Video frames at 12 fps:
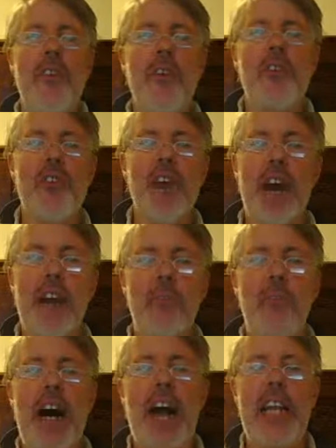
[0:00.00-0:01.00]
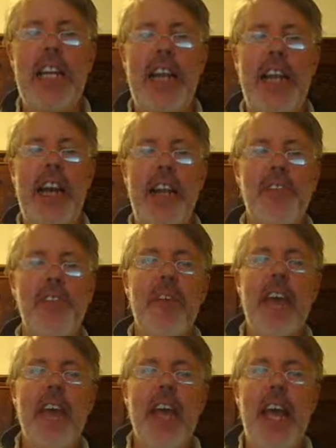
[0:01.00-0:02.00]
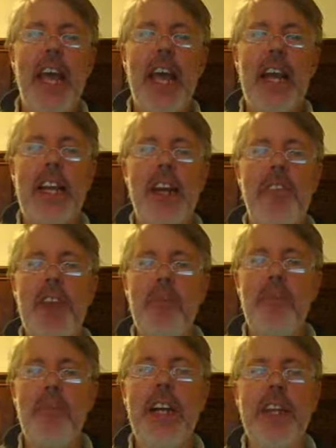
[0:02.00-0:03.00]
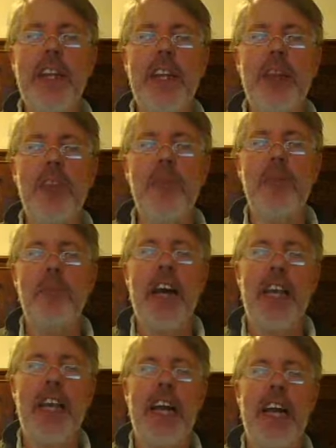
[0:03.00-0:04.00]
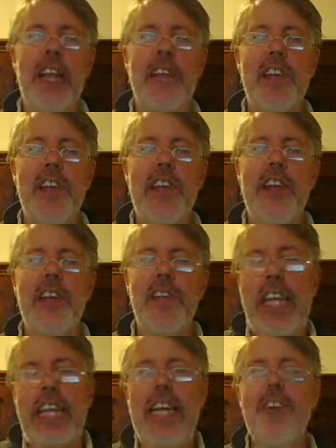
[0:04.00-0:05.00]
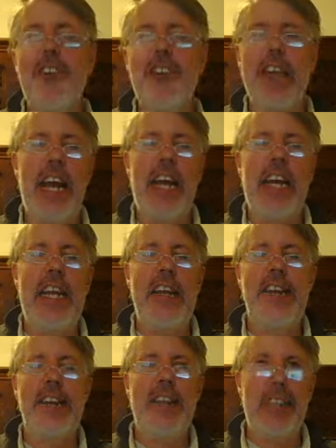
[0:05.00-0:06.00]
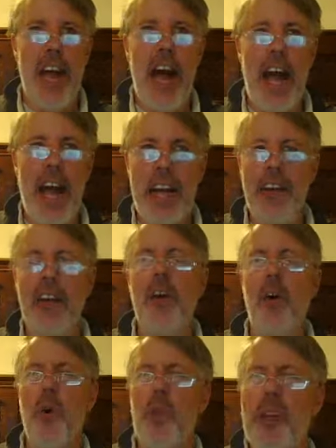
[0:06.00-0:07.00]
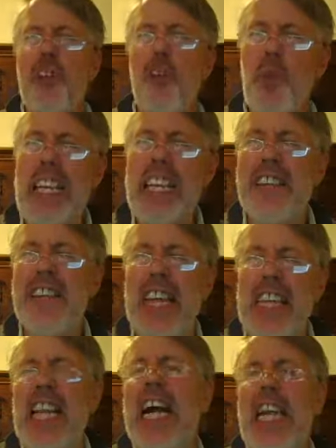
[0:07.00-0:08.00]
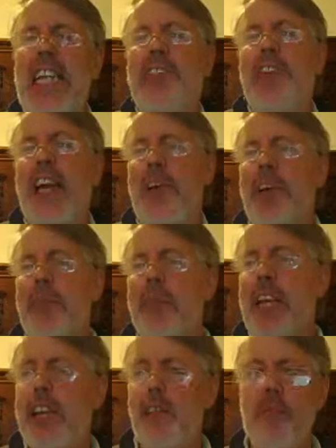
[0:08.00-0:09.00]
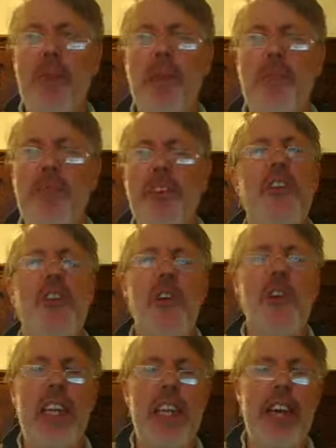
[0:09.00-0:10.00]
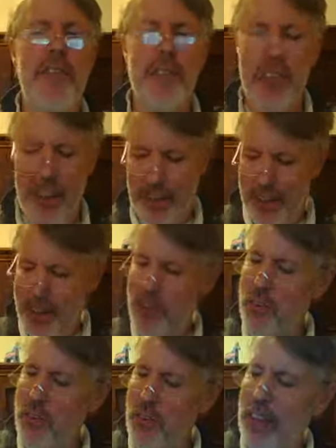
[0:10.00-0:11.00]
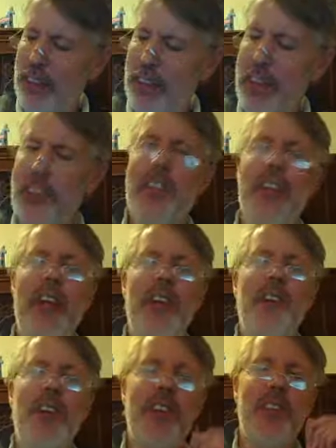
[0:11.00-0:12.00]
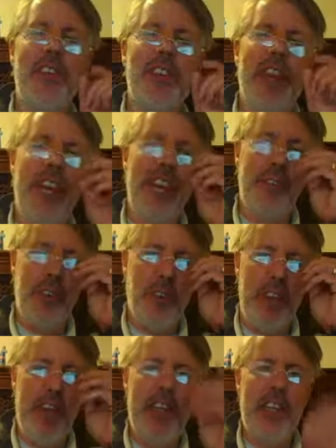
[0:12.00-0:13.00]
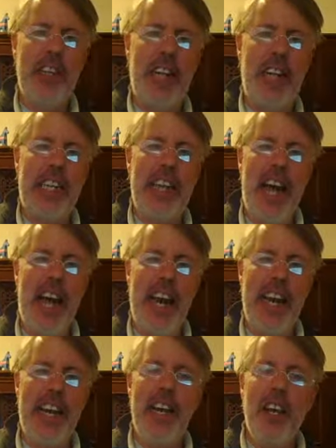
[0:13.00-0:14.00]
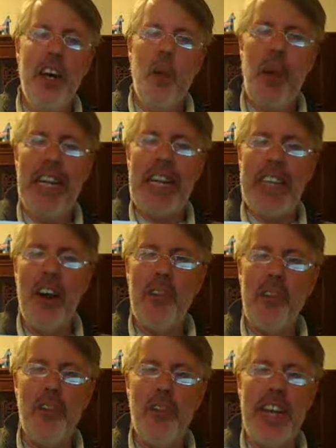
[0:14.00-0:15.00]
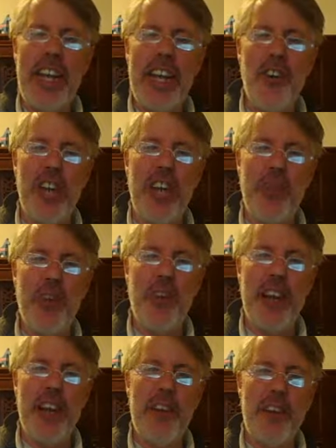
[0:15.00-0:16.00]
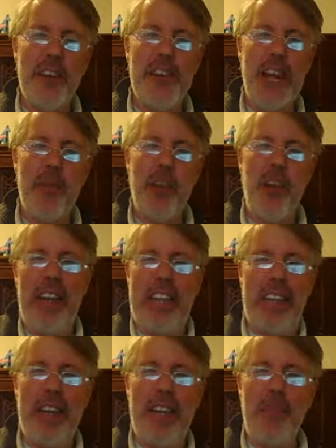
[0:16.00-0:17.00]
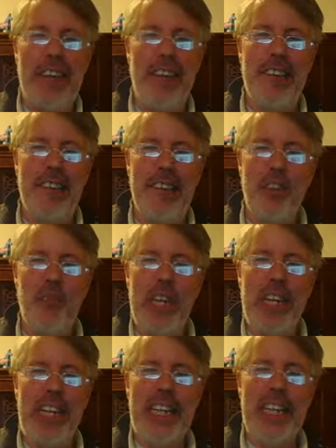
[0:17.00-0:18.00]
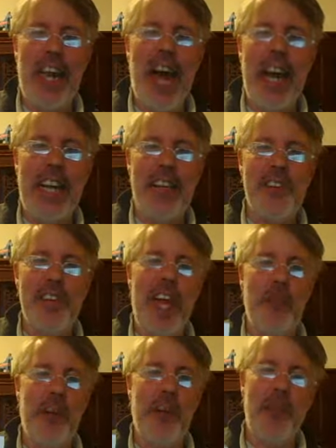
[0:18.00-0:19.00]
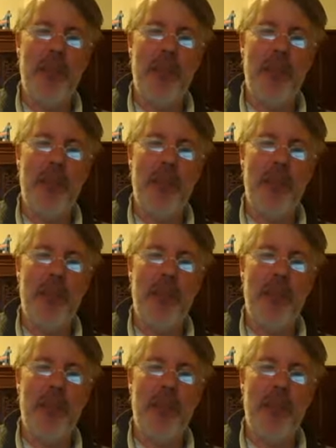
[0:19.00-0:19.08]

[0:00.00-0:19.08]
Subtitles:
Those are all polygons. And the important thing to know about polygons is that each side is a line, or we should really say line segment. Because remember, for your whole life, you called this thing over on the side of the triangle a line. Well, now that you're taking geometry, you have to stop calling that because it's really a line segment.